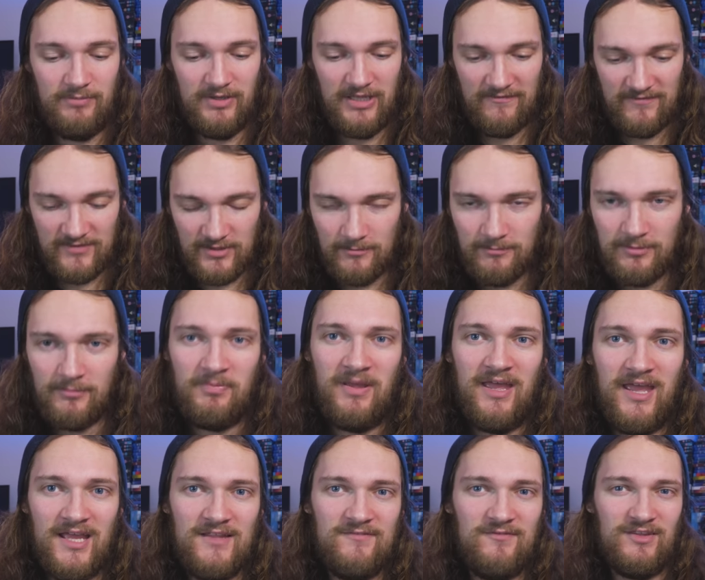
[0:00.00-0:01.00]
But if you're
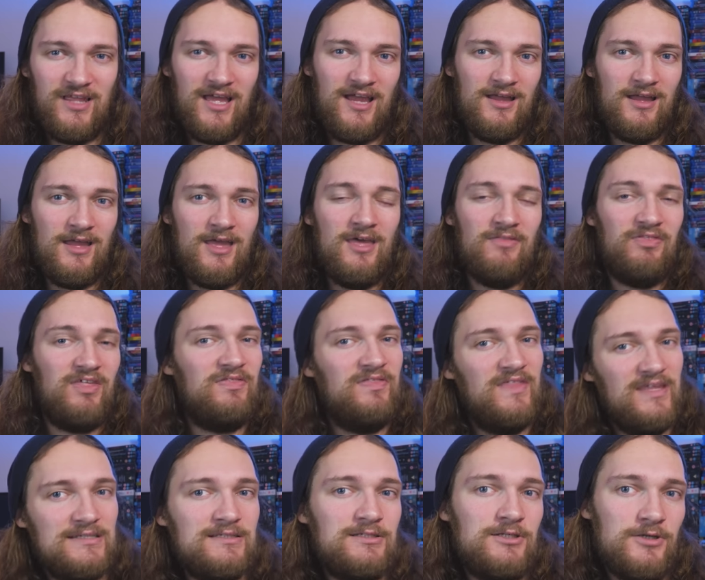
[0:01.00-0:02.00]
prepared for that, then
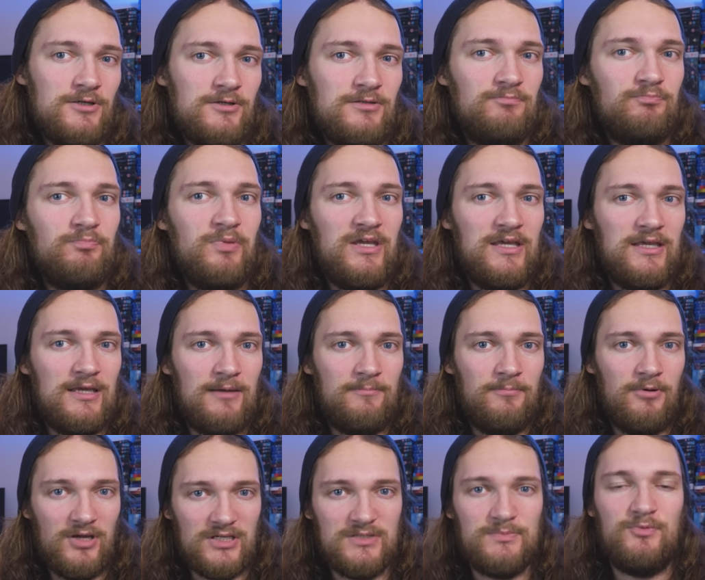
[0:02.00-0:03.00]
this could be a
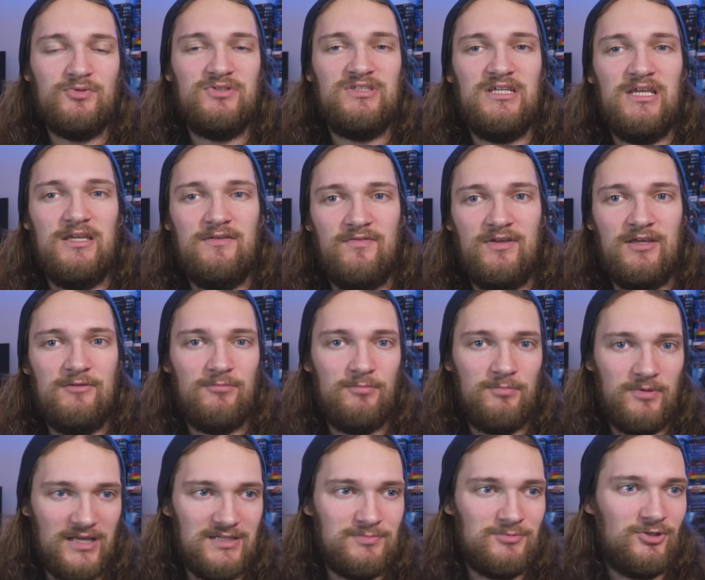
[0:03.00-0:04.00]
possible T V
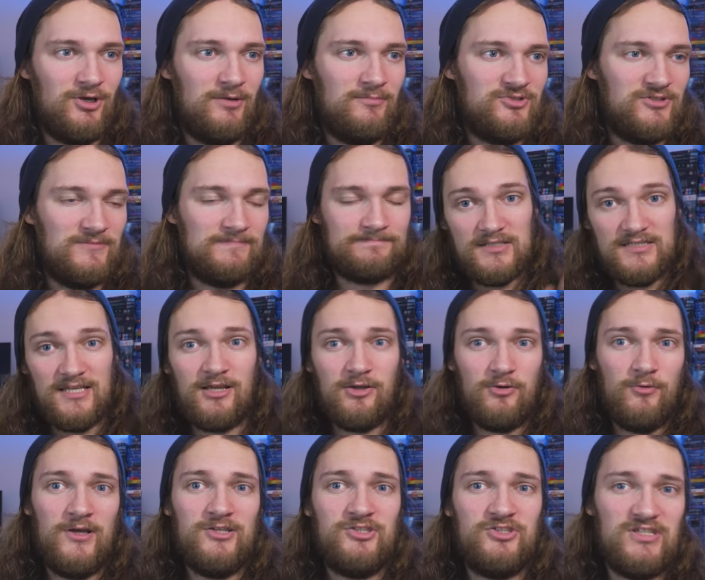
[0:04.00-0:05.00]
placement option.
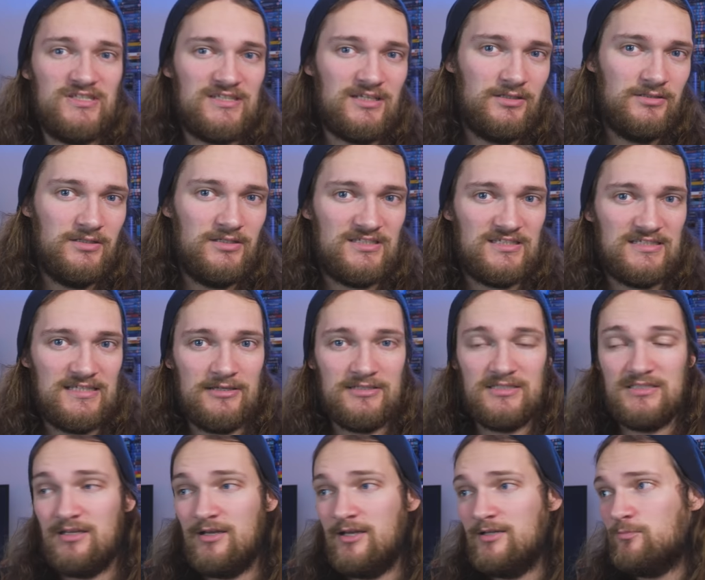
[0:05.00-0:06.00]
Second question is, can I use this
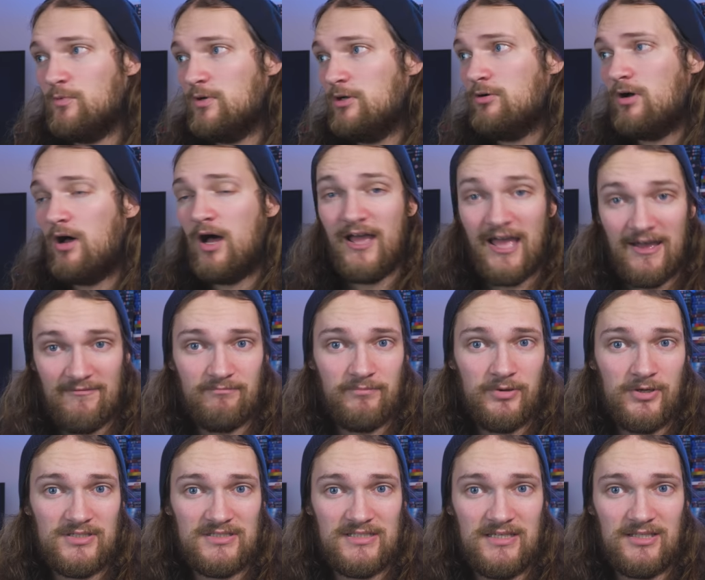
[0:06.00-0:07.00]
outside? Well, I haven't
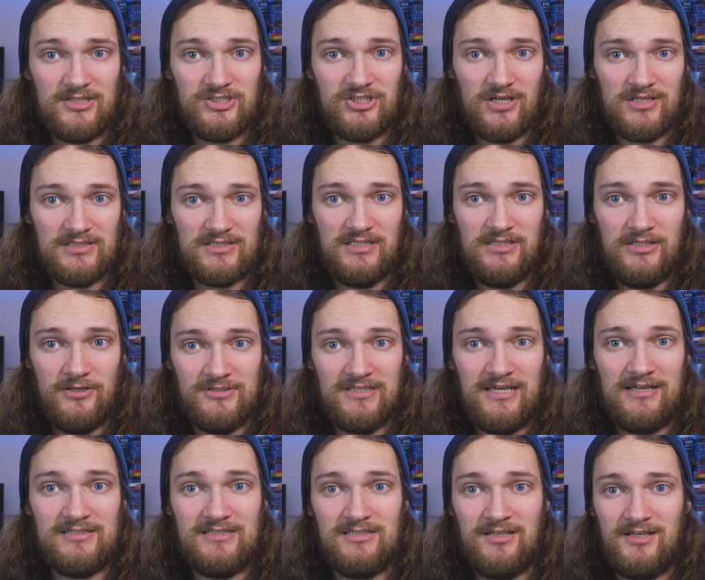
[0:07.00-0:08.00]
personally had a chance to use it
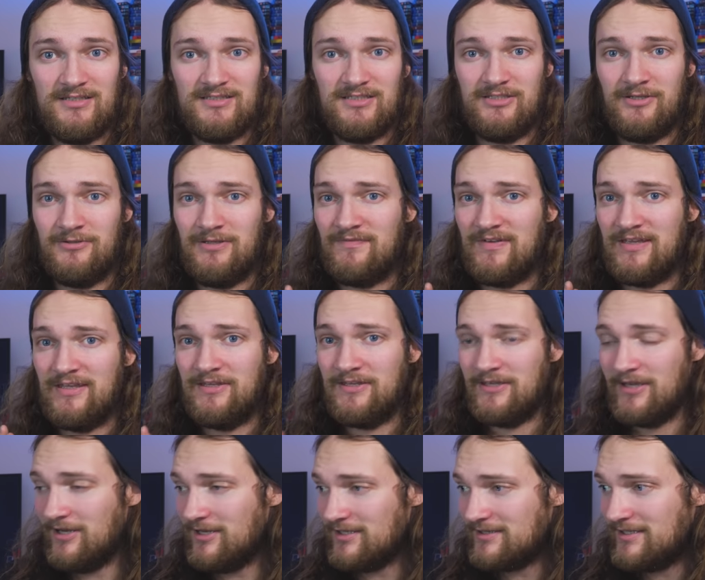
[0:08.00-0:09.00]
outside because I don't have a
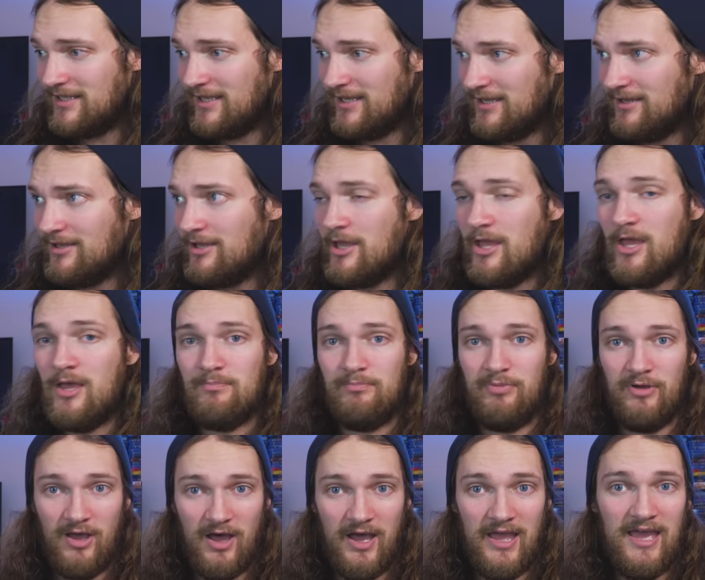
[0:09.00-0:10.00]
garden here,
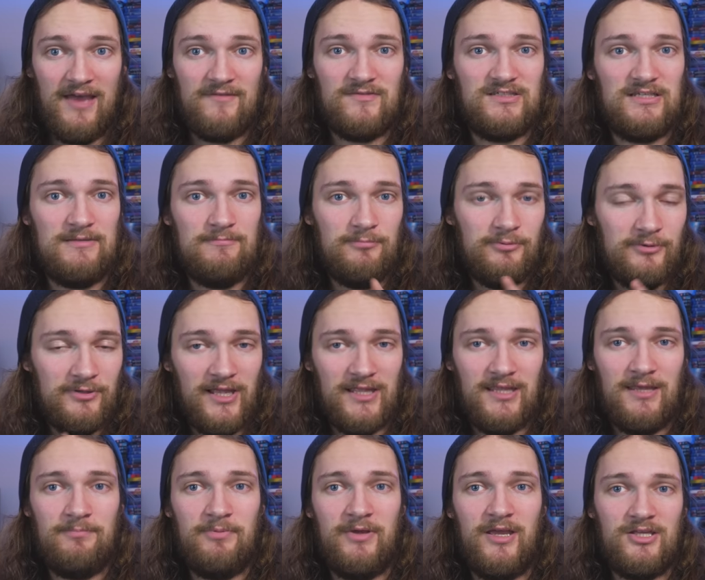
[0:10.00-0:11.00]
but I have seen
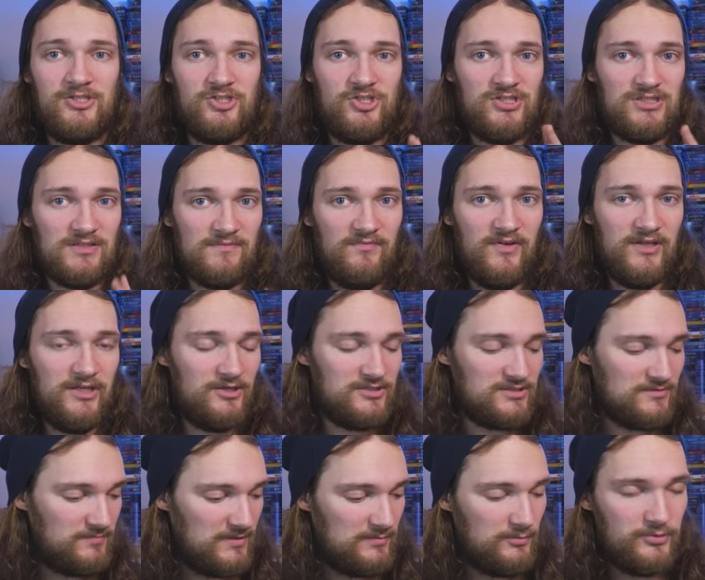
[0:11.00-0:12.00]
plenty of pictures and
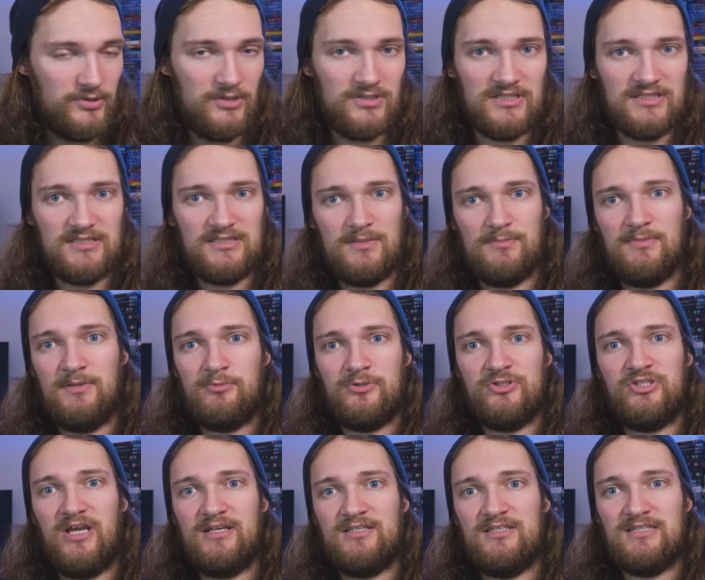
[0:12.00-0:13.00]
videos of people using similar
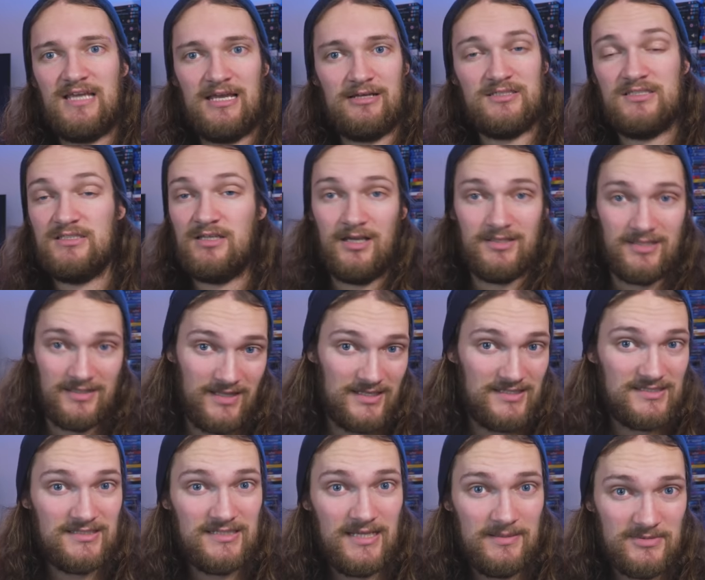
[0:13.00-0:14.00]
projectors outside and they
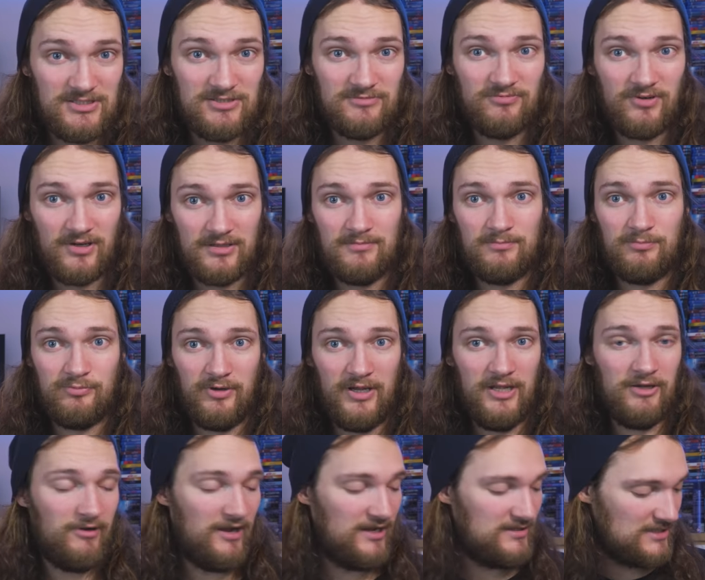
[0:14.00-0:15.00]
seem to run
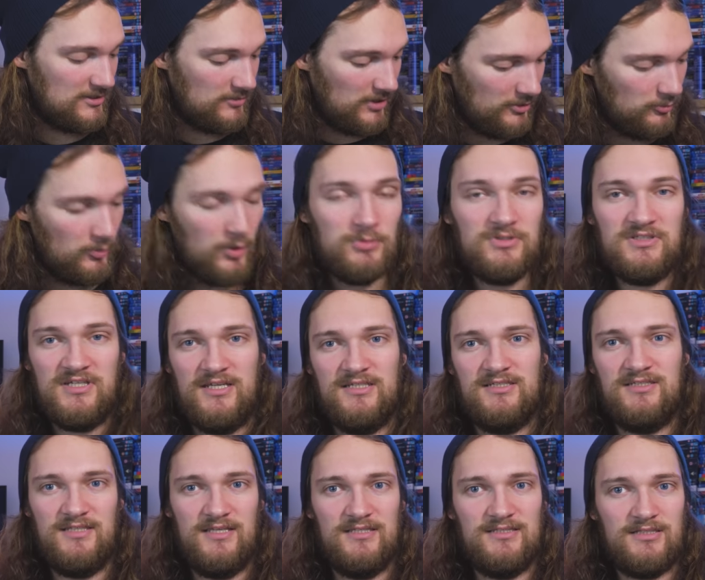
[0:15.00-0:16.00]
pretty great. Now I will
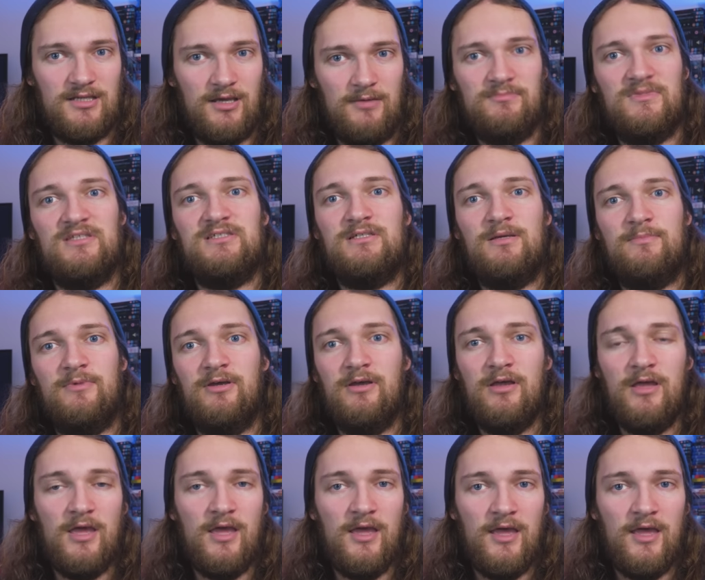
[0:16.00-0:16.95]
test this come the summer